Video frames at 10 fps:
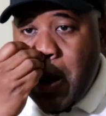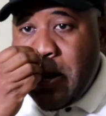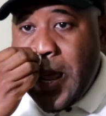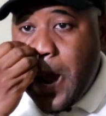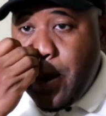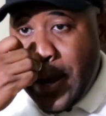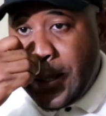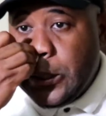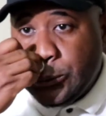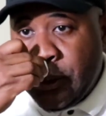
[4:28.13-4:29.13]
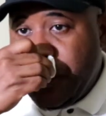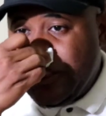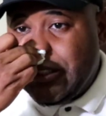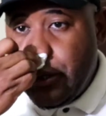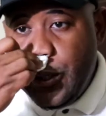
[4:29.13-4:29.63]
the rankings, not
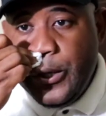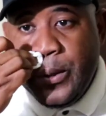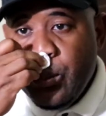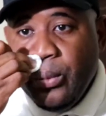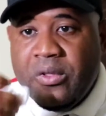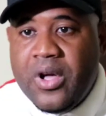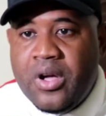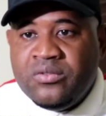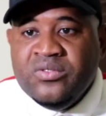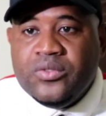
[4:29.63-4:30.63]
necessarily uh,